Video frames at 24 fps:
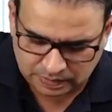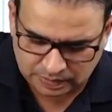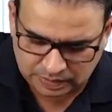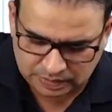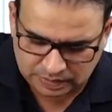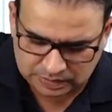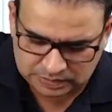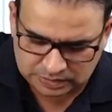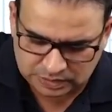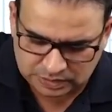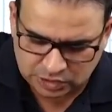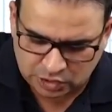
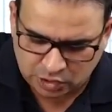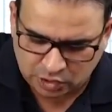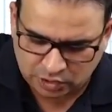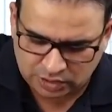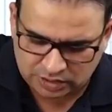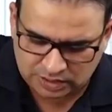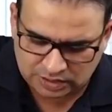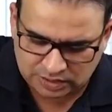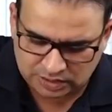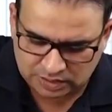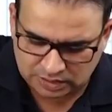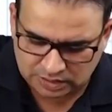is
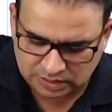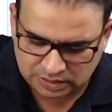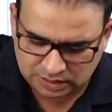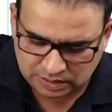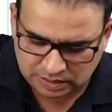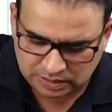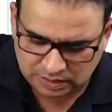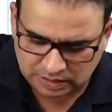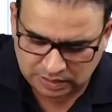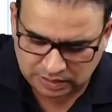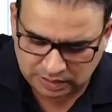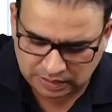not
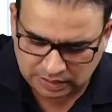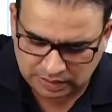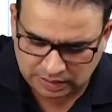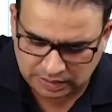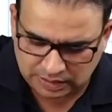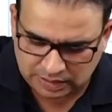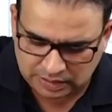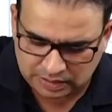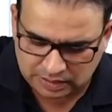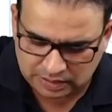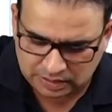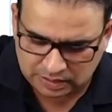
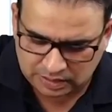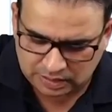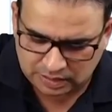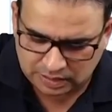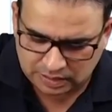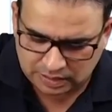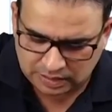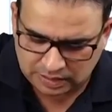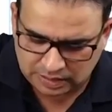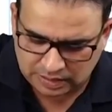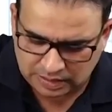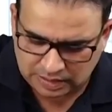in
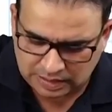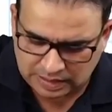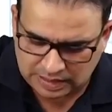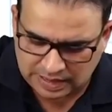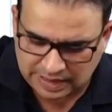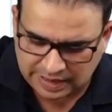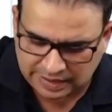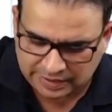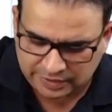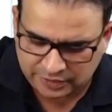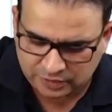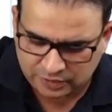
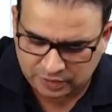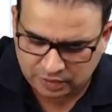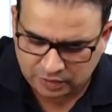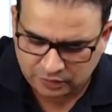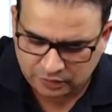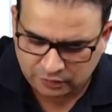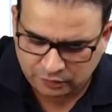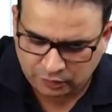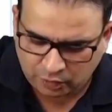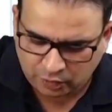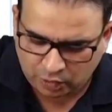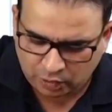lateral
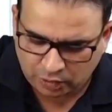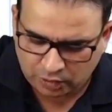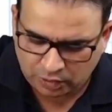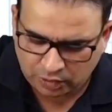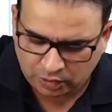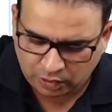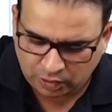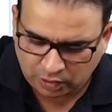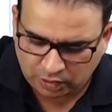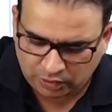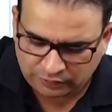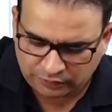wall
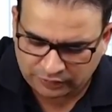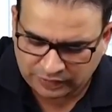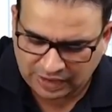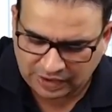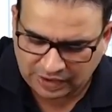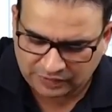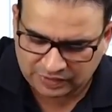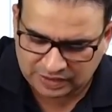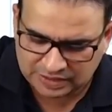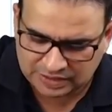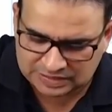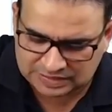of
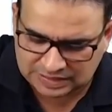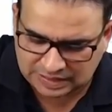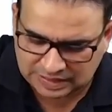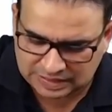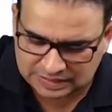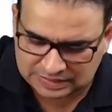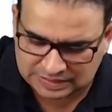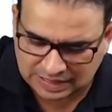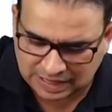cavernous sinus.